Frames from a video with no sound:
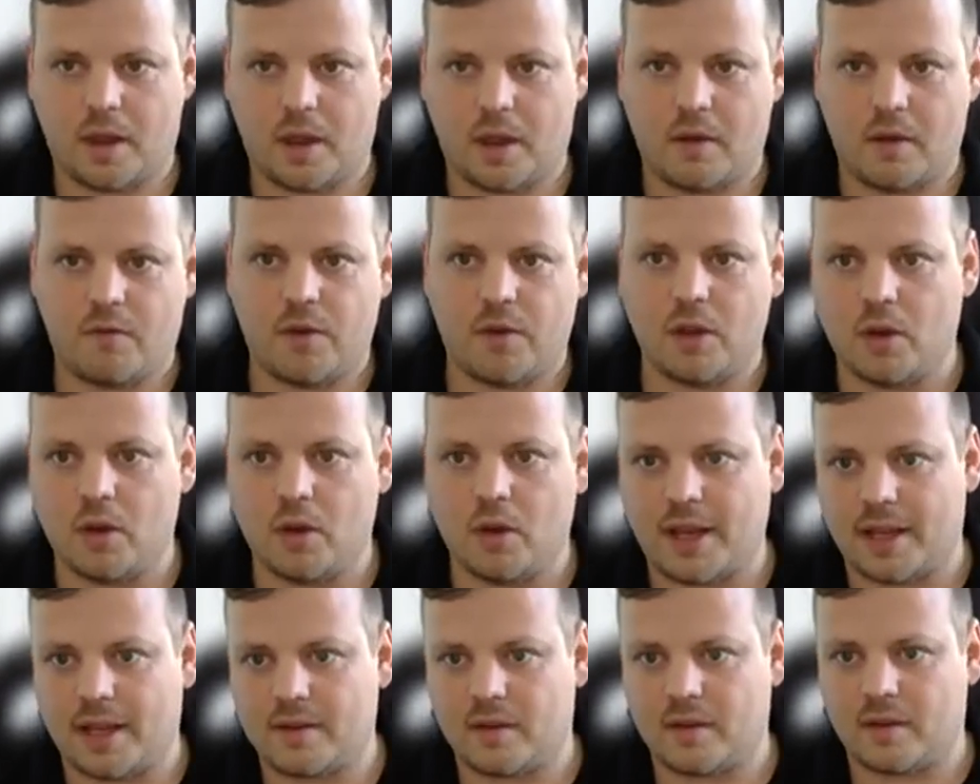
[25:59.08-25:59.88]
if you
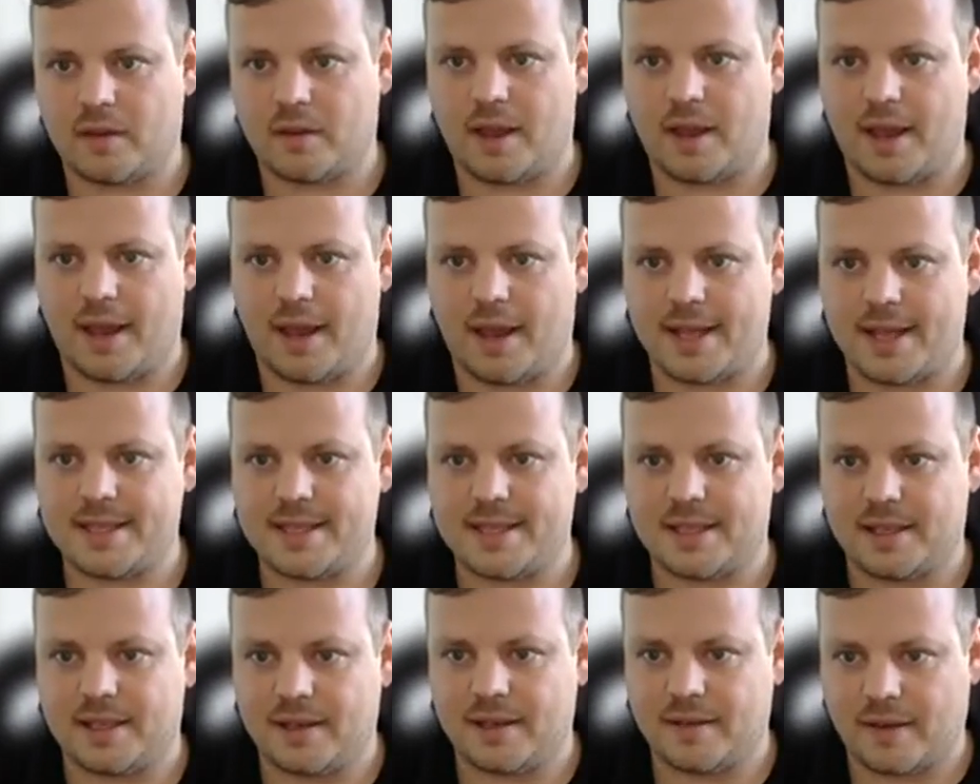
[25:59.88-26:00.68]
look at the
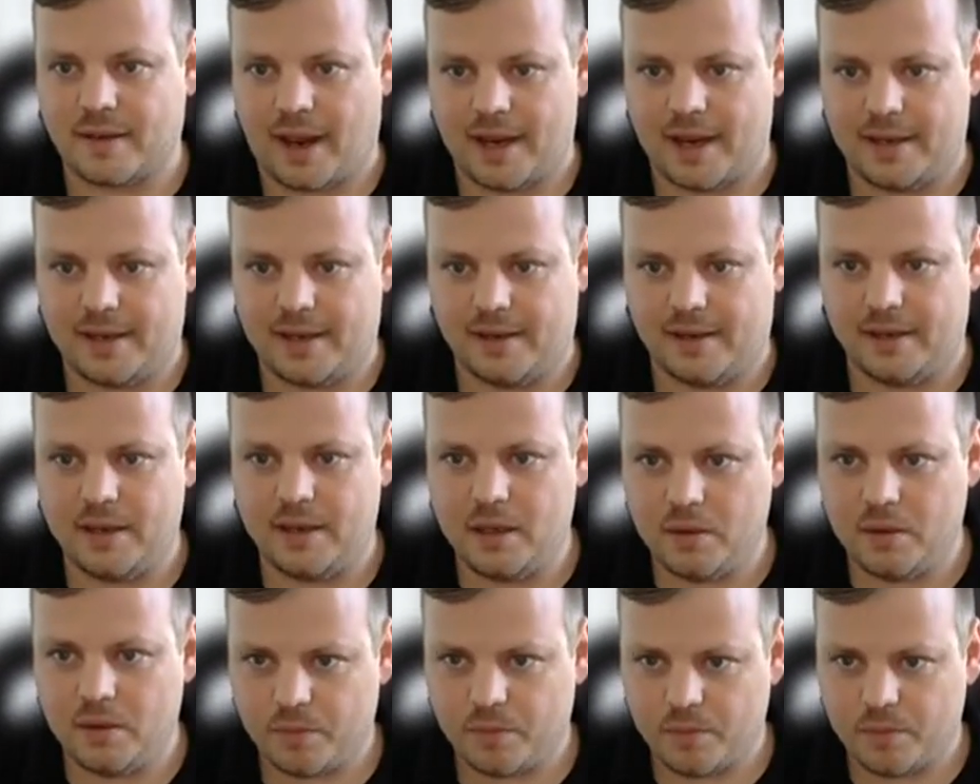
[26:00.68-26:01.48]
incident
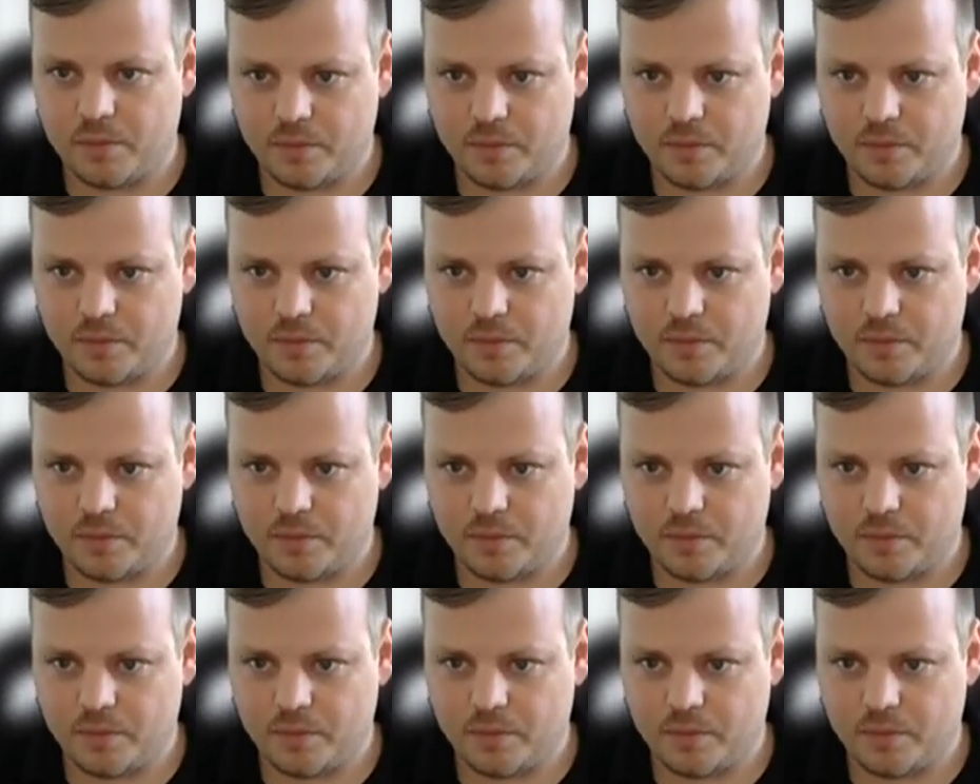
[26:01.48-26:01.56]
ID,